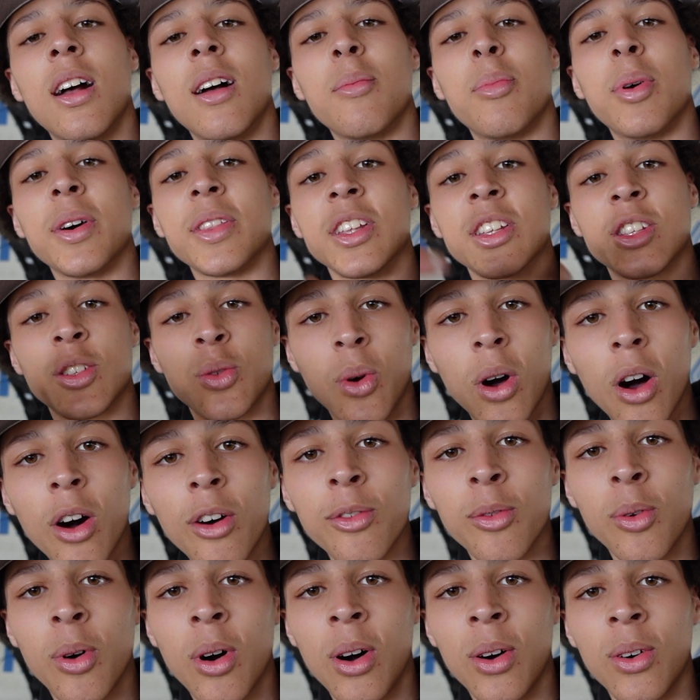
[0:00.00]
but the 12
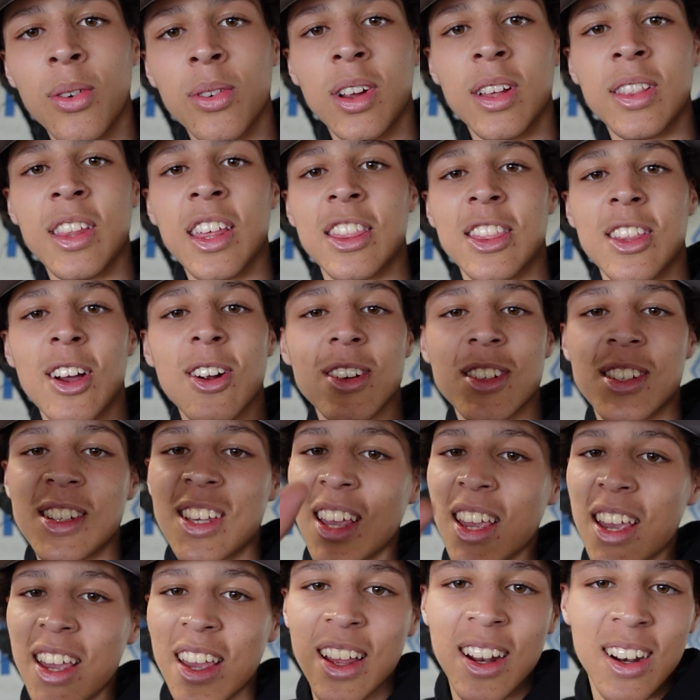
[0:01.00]
won't, and the
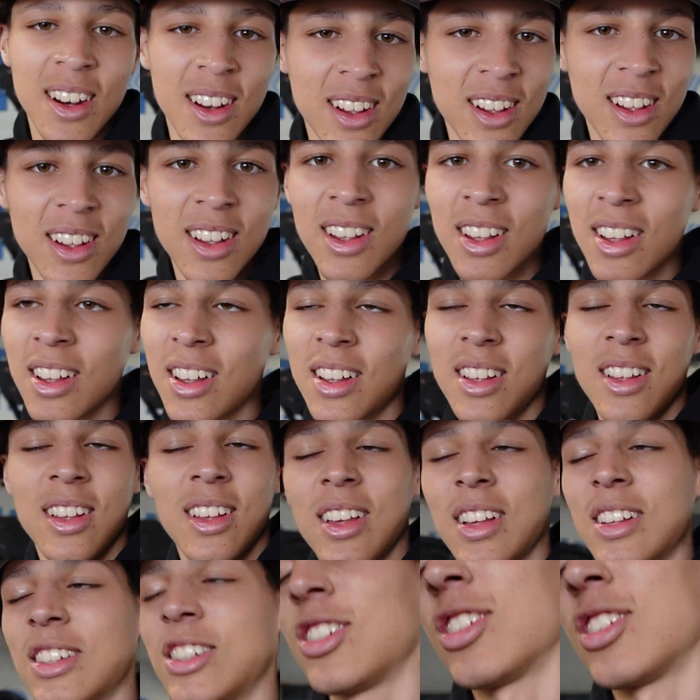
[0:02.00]
13 is